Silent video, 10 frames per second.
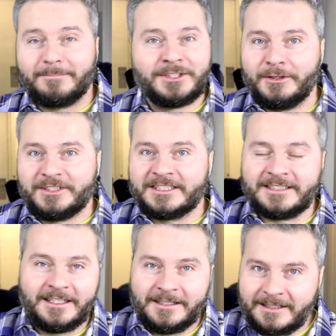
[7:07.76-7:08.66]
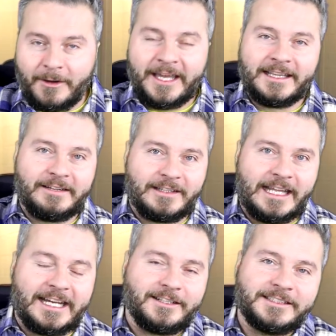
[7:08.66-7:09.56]
up too, just to go ahead and leave a
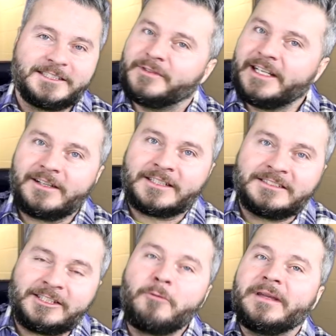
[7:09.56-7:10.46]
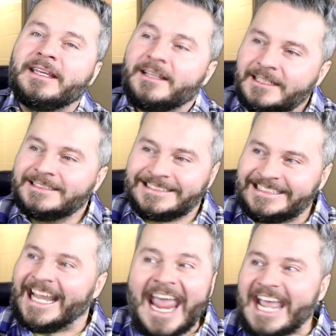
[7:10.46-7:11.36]
like on this video, because Joe be
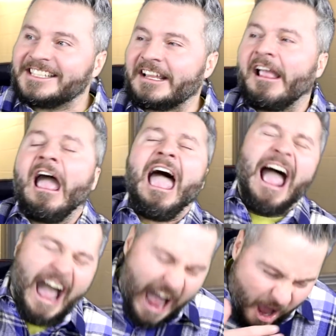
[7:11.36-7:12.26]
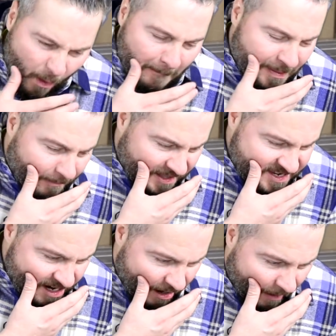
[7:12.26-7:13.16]
nasty. Oh, I bit my
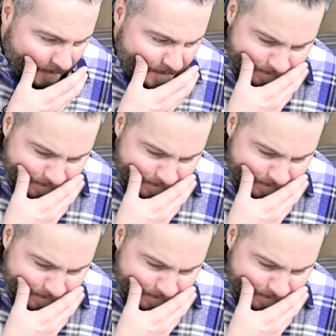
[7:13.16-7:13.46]
tongue.